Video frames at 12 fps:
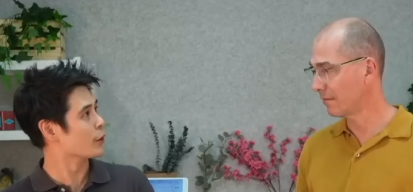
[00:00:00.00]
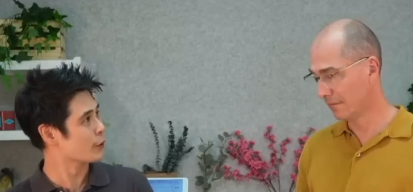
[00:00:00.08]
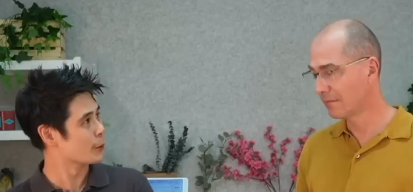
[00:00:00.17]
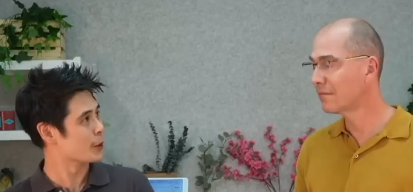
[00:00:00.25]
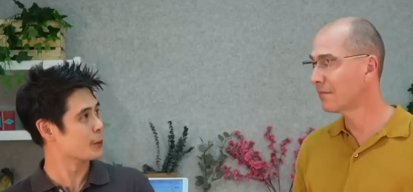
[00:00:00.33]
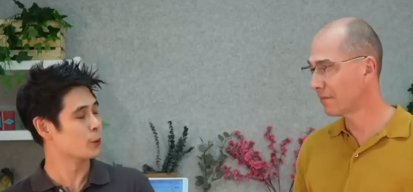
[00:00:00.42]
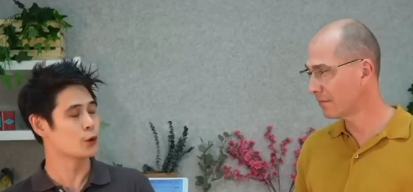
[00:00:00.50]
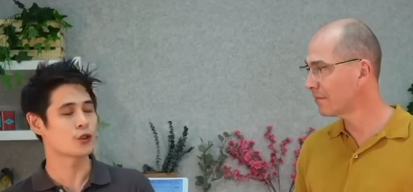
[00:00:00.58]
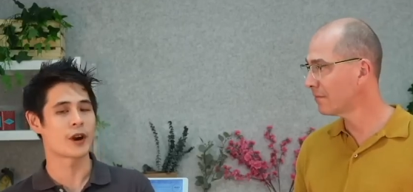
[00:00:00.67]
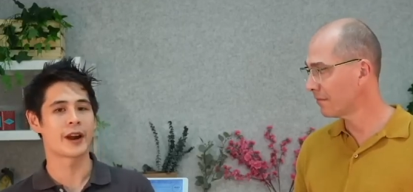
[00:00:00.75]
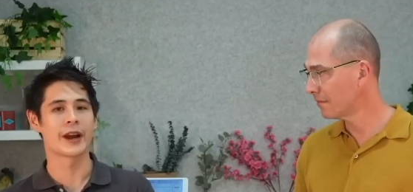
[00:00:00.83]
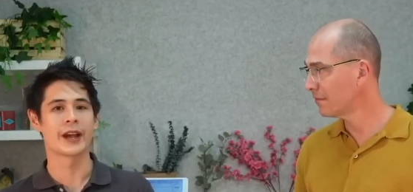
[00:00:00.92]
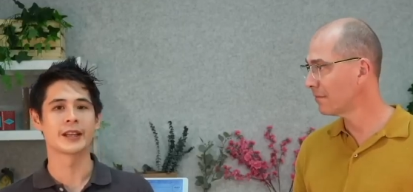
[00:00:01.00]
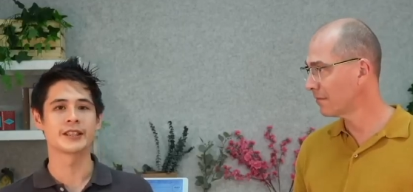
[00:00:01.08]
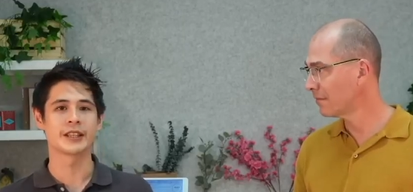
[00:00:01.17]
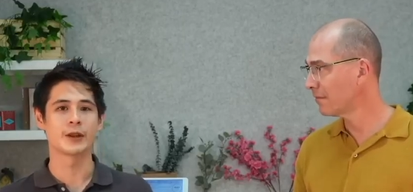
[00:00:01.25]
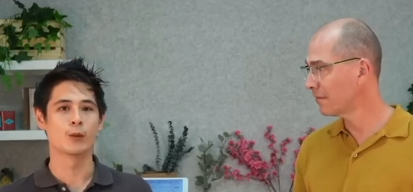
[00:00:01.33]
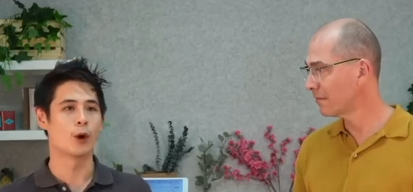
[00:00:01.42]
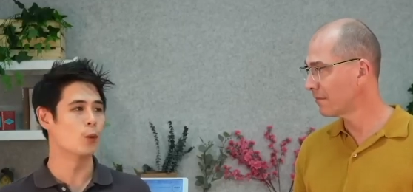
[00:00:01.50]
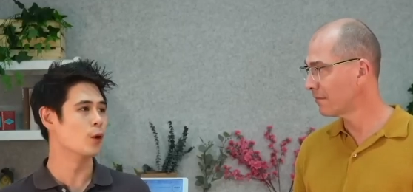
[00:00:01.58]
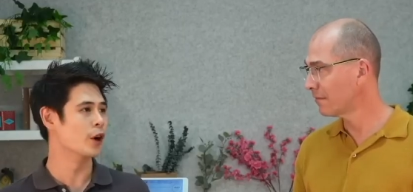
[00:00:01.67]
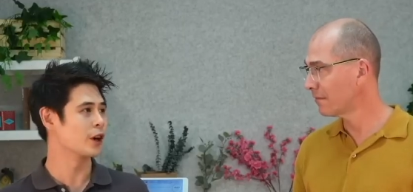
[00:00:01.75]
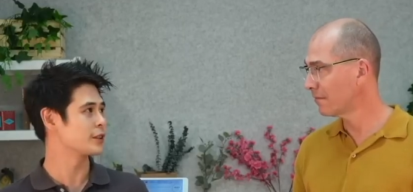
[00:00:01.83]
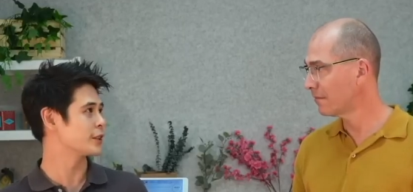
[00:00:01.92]
Speaker 1: other people are trying, seeing what
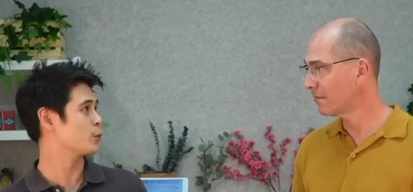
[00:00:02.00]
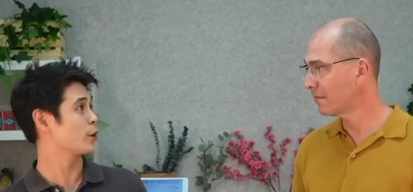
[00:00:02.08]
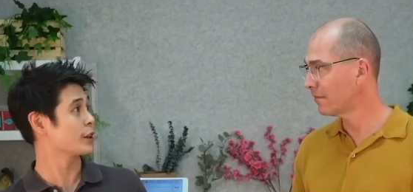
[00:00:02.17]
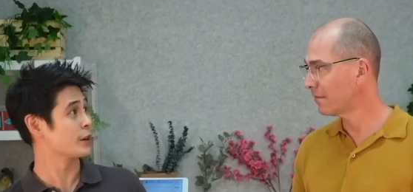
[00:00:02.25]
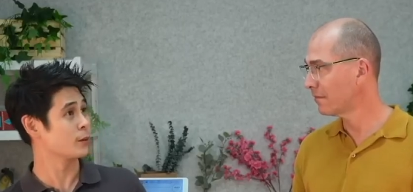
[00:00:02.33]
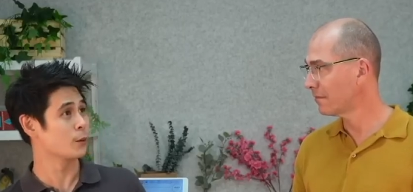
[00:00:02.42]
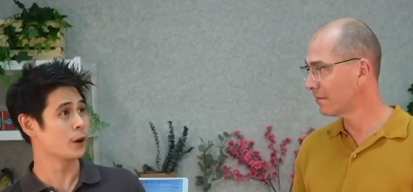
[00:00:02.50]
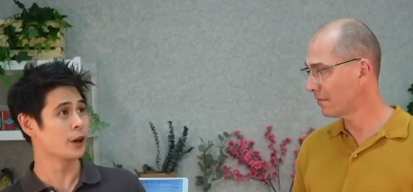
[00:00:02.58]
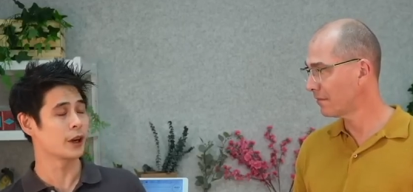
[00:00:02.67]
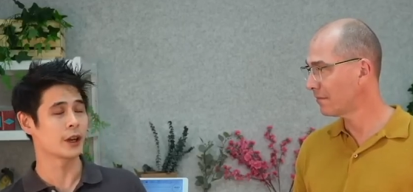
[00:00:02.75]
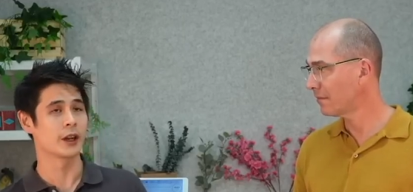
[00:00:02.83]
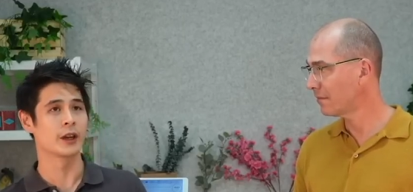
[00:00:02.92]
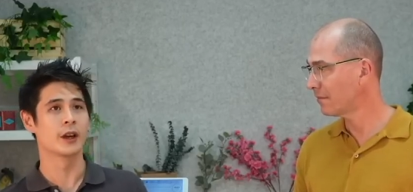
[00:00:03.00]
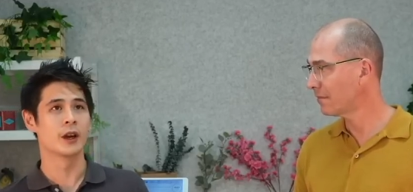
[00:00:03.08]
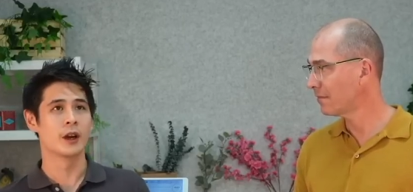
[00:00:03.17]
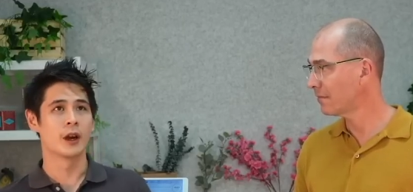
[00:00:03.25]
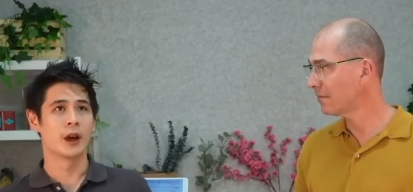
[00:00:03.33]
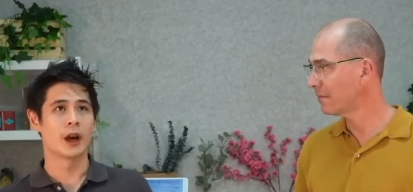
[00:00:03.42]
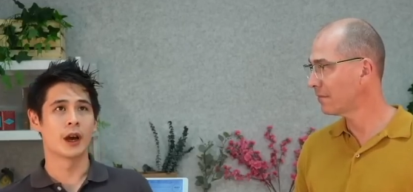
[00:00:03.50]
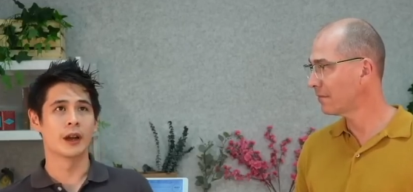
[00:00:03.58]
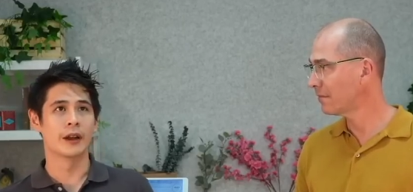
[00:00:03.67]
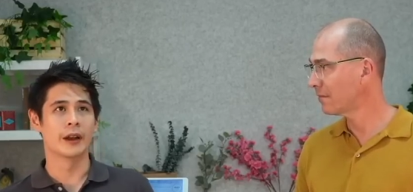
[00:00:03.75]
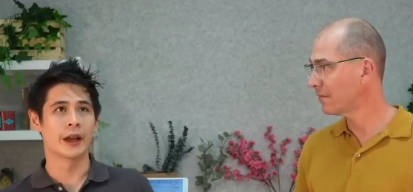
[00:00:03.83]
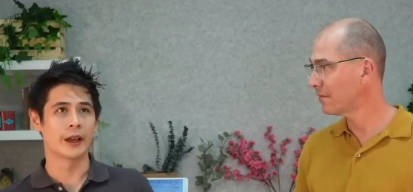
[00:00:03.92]
worked, seeing what didn't work, mm. and
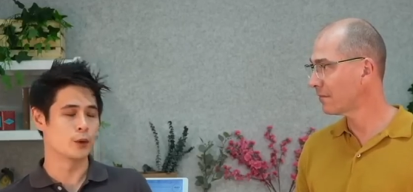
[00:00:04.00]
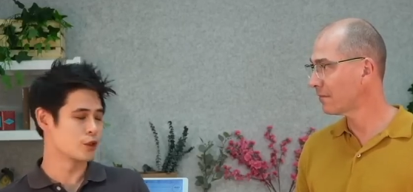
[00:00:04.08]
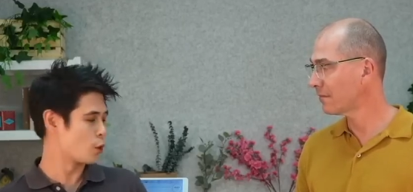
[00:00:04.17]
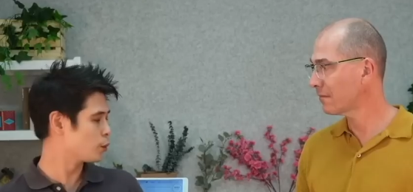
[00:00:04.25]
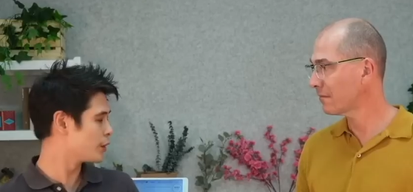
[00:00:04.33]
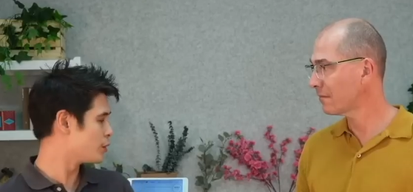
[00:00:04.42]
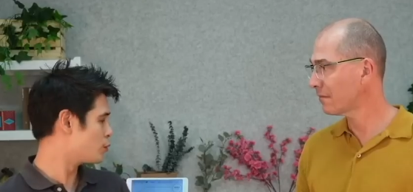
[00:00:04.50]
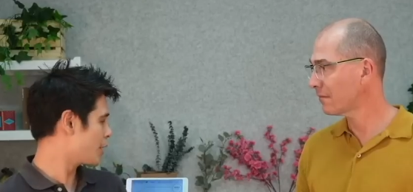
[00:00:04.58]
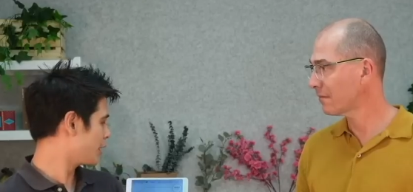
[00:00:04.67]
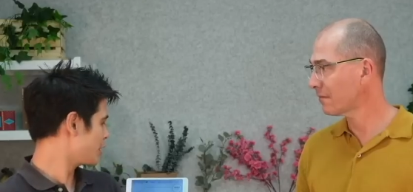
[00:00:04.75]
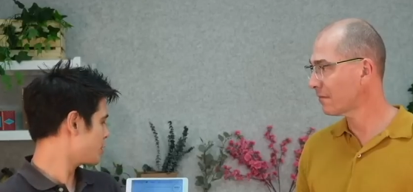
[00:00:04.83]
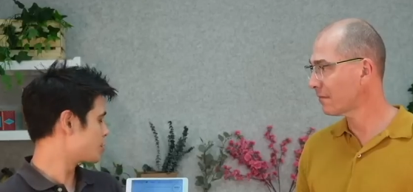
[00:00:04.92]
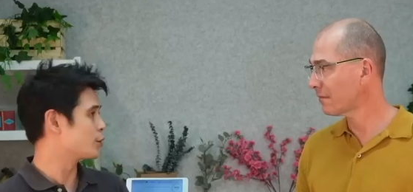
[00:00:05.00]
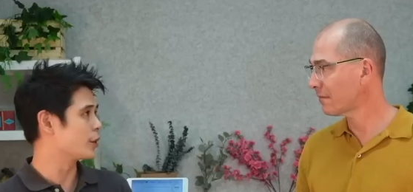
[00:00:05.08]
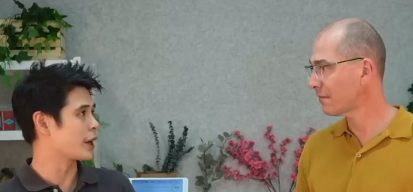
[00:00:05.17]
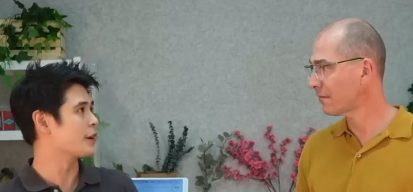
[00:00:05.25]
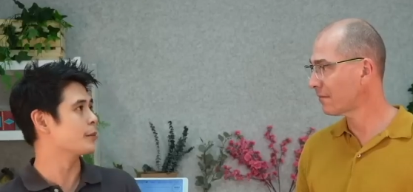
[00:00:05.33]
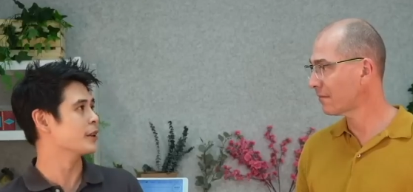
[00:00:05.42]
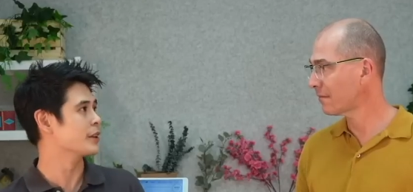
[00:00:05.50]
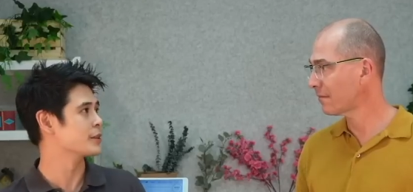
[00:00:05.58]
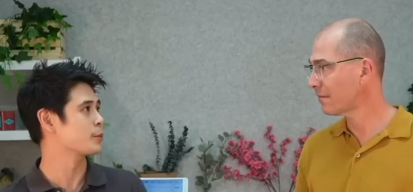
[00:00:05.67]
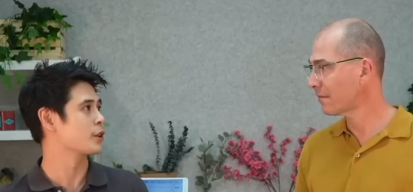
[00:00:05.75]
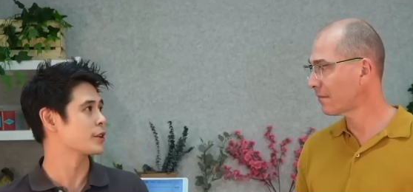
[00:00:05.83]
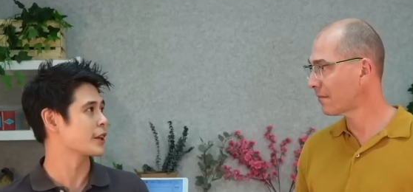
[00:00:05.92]
and it was only really until you gave me this
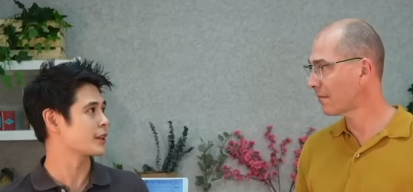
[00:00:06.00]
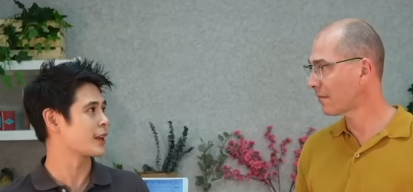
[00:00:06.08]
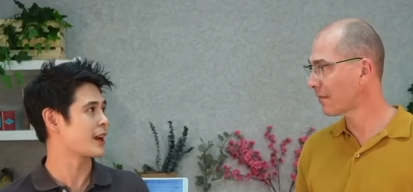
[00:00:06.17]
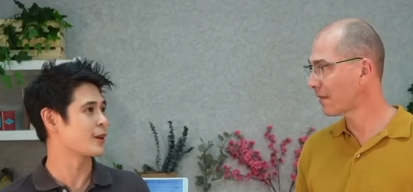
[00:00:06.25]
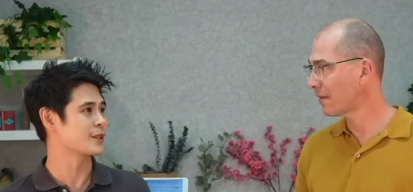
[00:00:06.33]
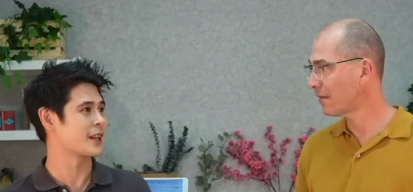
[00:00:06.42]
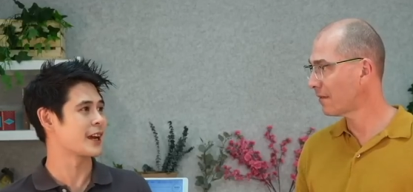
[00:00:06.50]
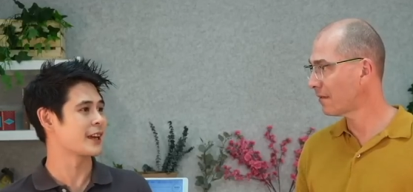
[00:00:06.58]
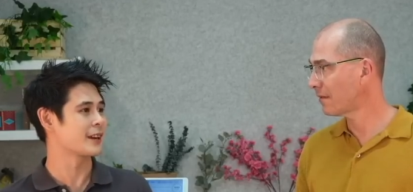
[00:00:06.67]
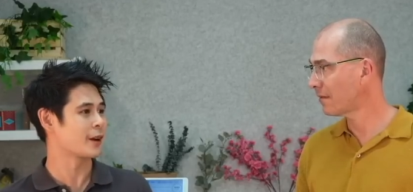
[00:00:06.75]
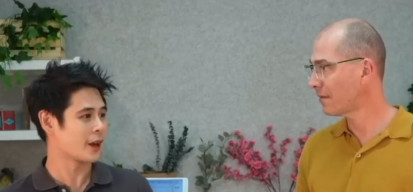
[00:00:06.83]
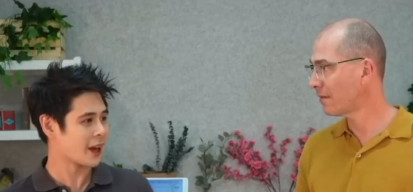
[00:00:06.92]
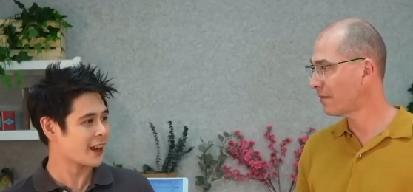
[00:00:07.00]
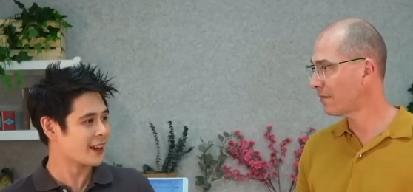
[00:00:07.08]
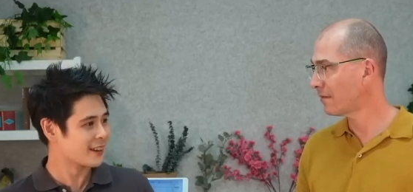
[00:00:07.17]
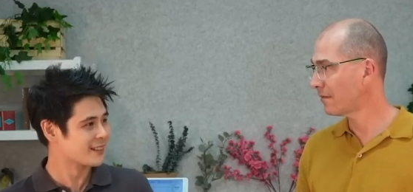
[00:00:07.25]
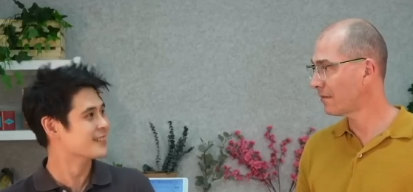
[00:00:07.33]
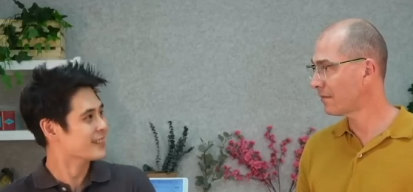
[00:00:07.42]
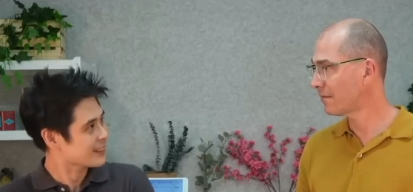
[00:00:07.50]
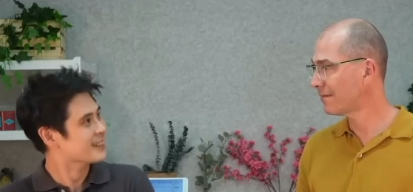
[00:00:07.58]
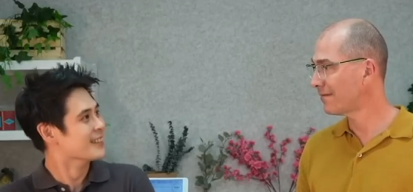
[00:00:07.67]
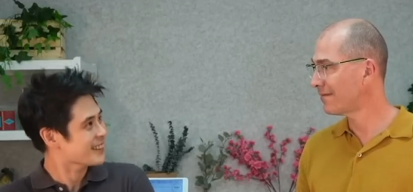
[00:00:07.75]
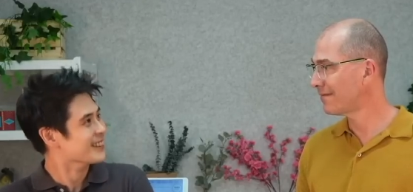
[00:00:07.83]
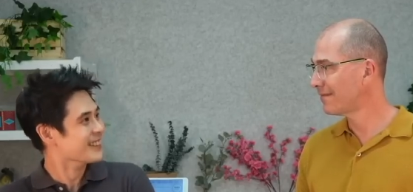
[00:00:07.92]
project that I was like, okay,
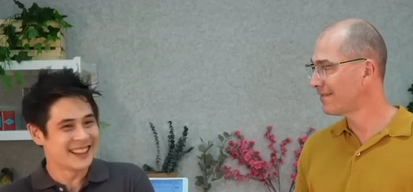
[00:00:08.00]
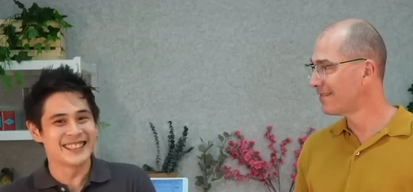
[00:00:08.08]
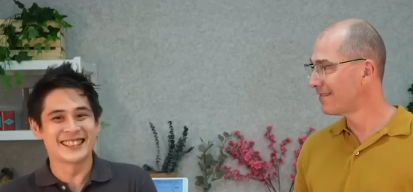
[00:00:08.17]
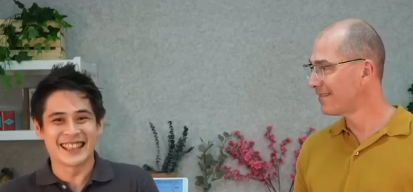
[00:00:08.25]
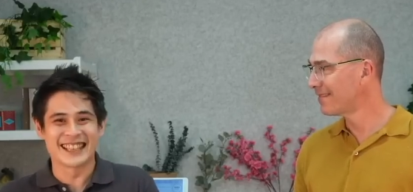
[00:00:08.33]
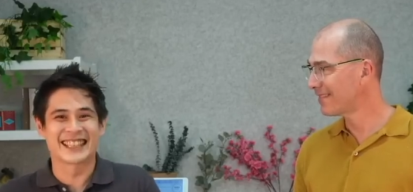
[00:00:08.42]
let's let's